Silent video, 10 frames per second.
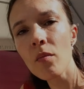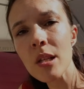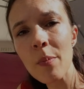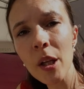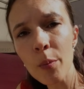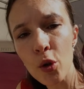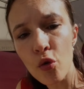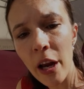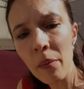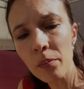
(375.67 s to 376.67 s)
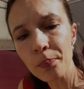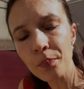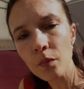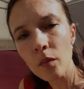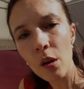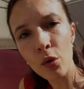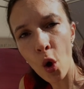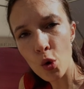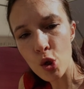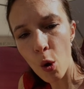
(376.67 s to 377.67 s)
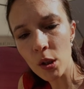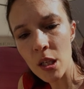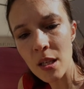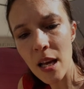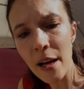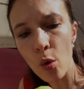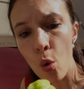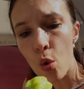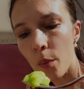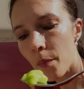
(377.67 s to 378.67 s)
Typical puree, no salt inside. Ooh.